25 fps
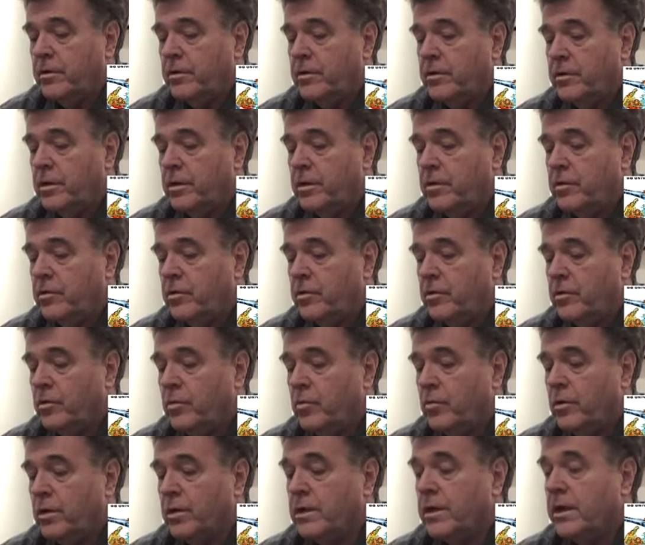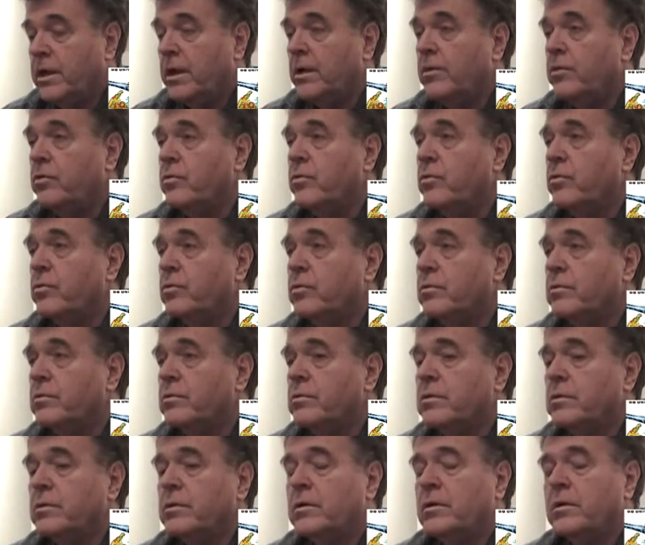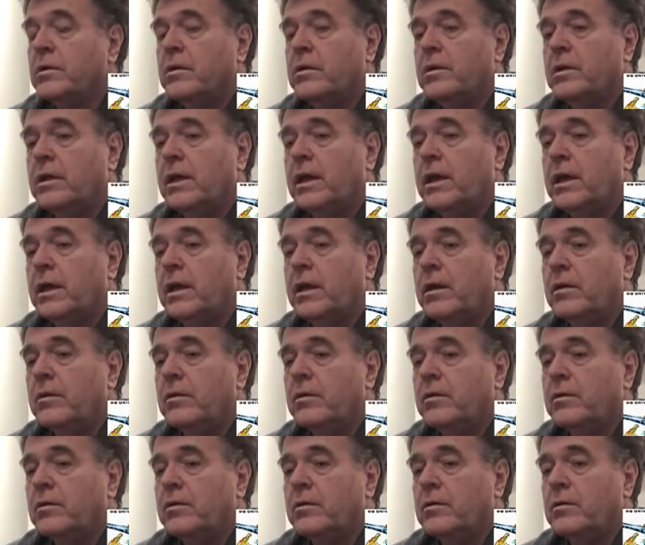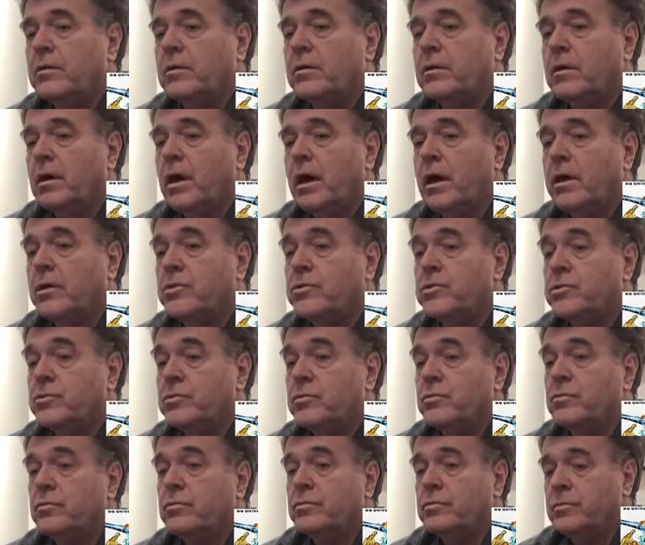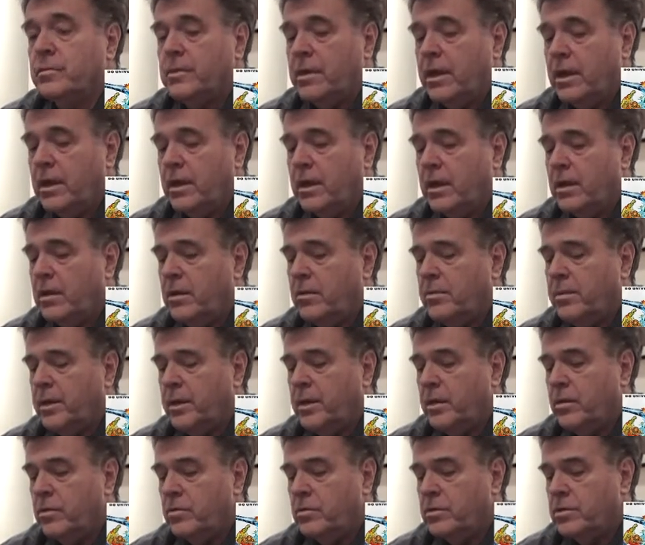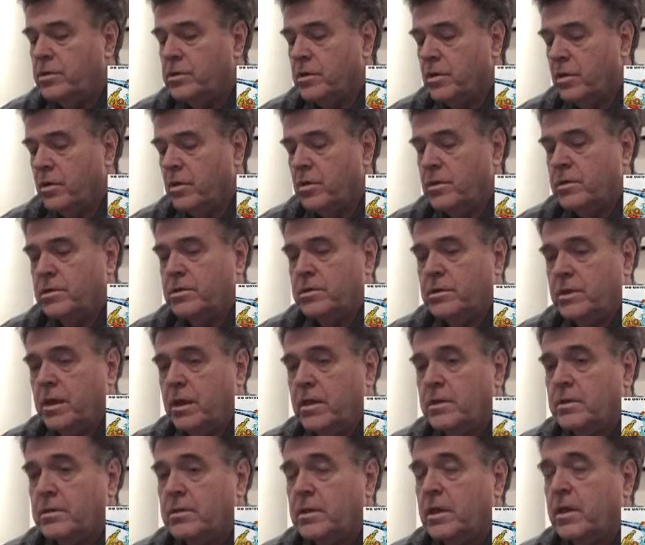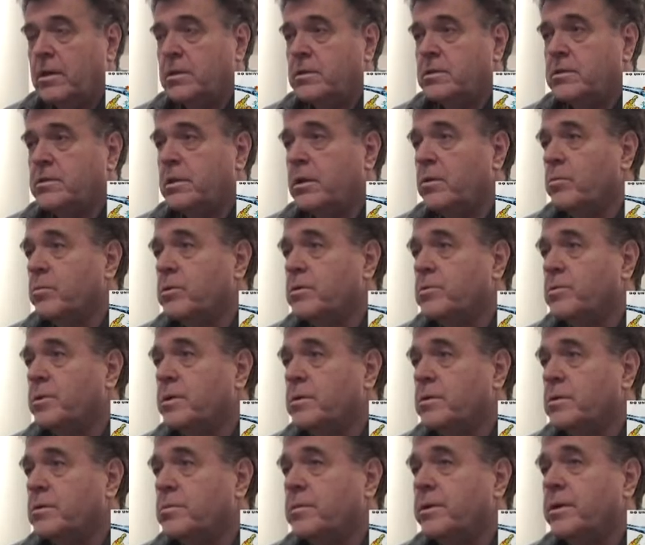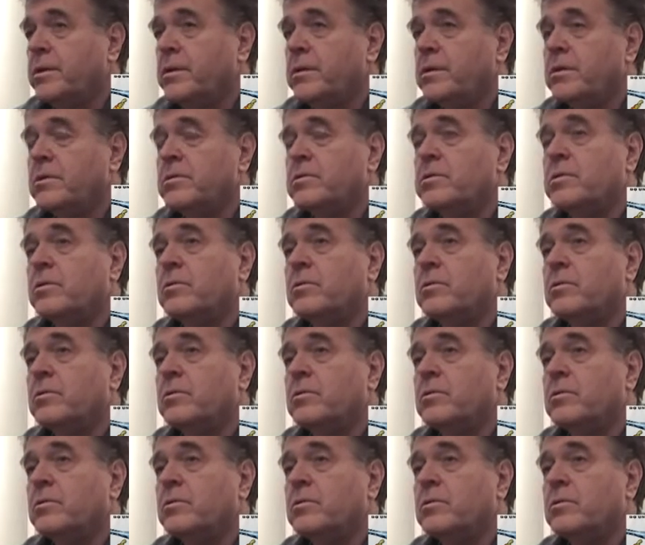and to the work that I do, and I assume that anybody who is an artist has that same responsibility.